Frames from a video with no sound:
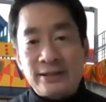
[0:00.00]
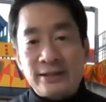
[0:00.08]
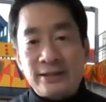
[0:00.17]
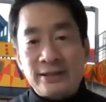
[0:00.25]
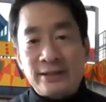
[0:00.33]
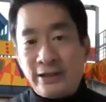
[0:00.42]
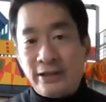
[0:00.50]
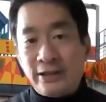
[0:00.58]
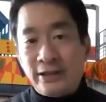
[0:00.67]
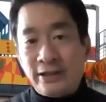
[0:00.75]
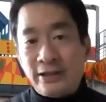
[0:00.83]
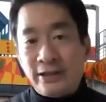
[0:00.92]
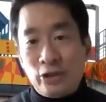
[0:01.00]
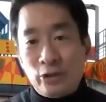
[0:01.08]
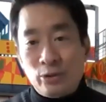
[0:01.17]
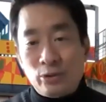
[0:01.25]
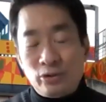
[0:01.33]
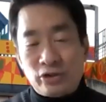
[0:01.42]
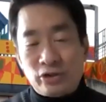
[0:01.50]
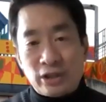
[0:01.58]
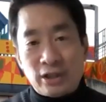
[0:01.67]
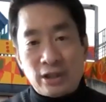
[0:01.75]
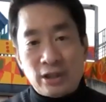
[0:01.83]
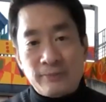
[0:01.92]
a huge
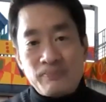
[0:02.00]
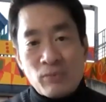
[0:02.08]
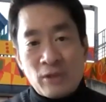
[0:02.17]
toxic